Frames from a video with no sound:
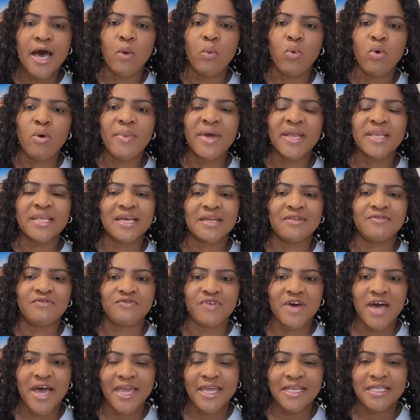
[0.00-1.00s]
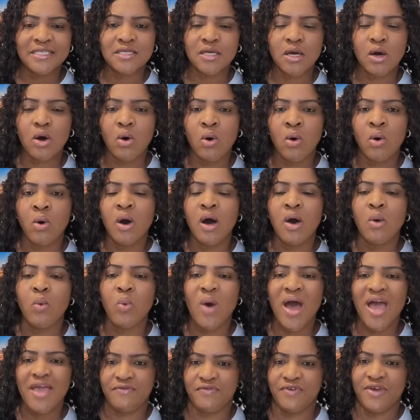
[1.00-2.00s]
a woman can find or a
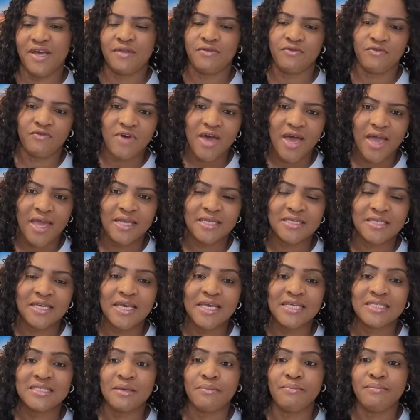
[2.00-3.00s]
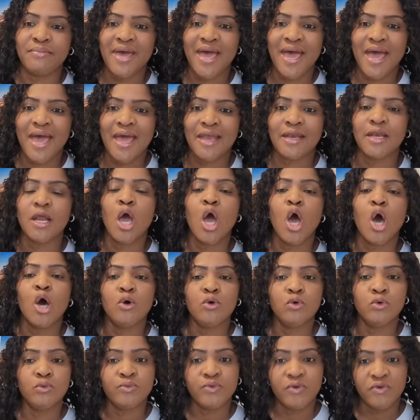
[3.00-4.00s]
wife can find is a man
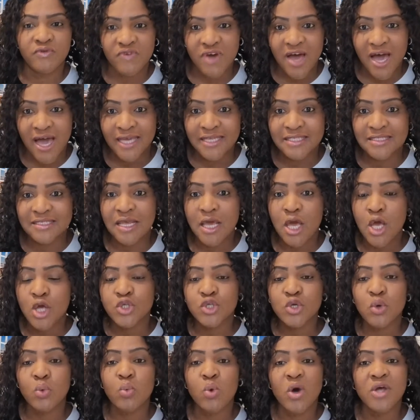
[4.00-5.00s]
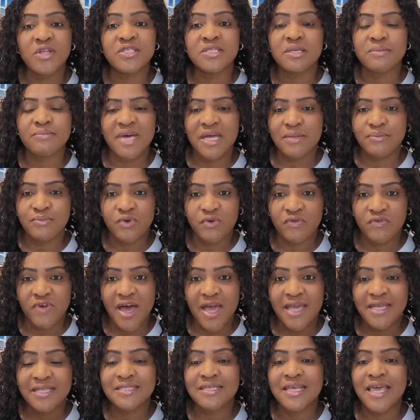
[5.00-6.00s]
who provides. So once the man
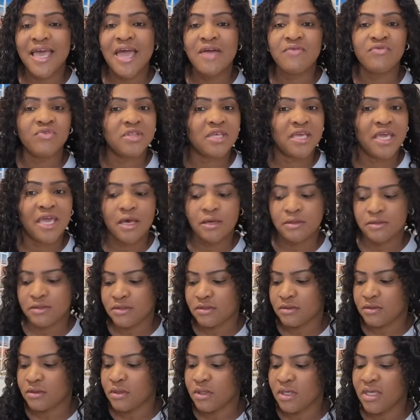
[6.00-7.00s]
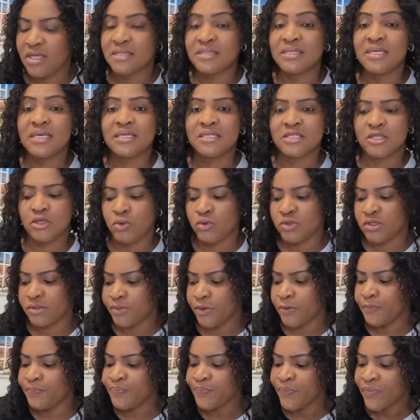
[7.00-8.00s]
provides, everything else is
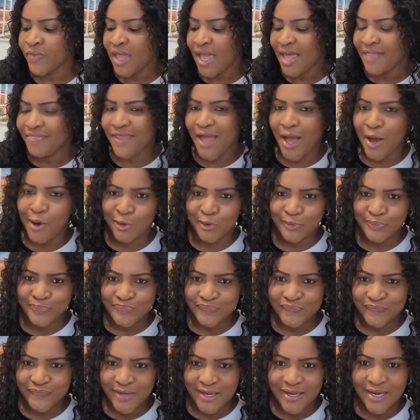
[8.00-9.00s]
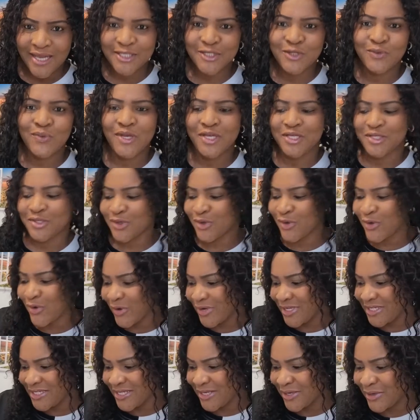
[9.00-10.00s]
excusable. Now, let's switch the
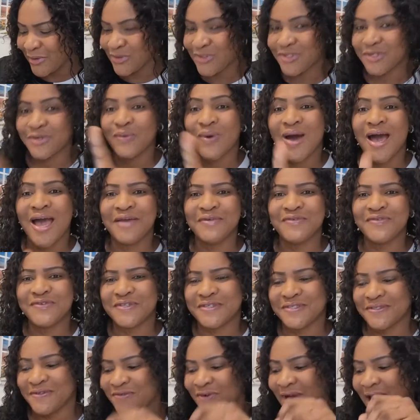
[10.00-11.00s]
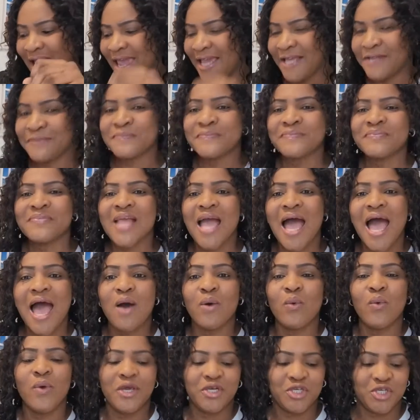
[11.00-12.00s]
coins and go to the wives, right?
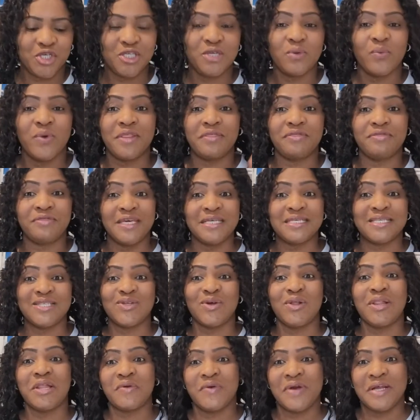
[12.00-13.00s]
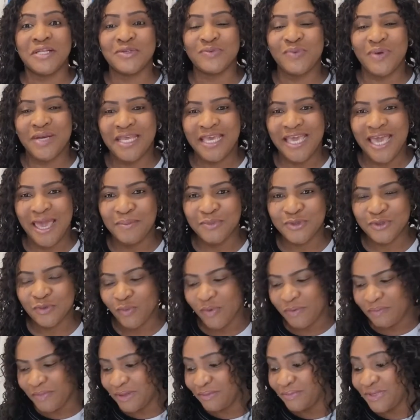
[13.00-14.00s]
I wish they were this tolerant when it came
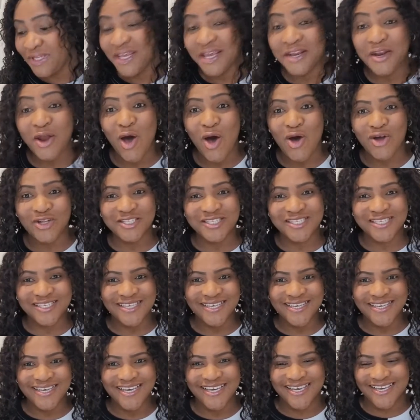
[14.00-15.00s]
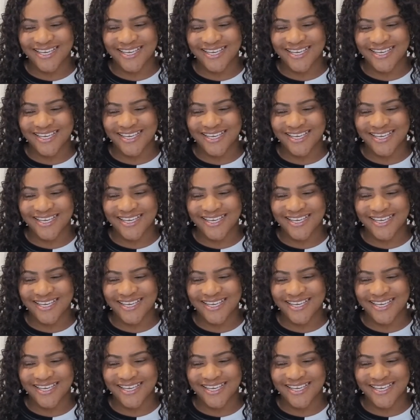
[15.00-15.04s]
to women, but they're not.